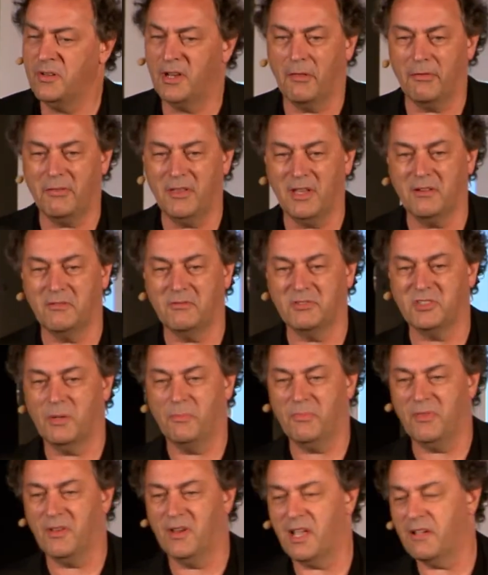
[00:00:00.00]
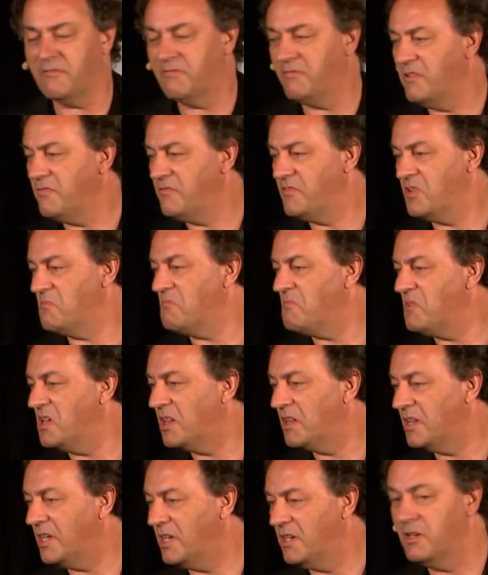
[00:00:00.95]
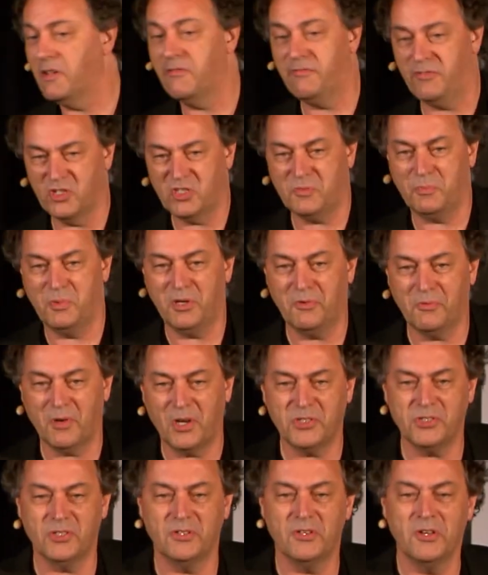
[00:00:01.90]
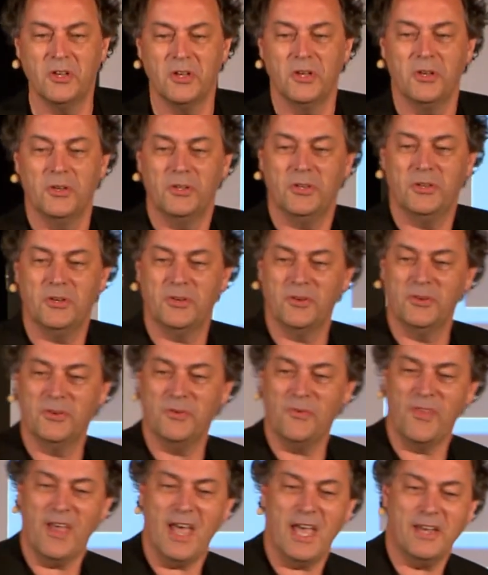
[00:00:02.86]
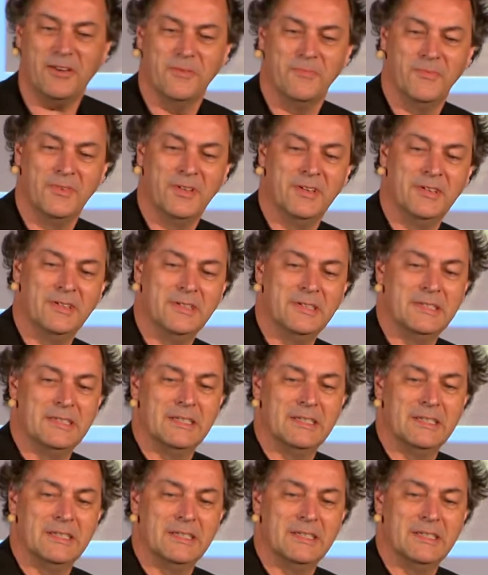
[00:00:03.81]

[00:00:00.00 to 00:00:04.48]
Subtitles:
I think something like 50 million if you speak Russian. You can do that.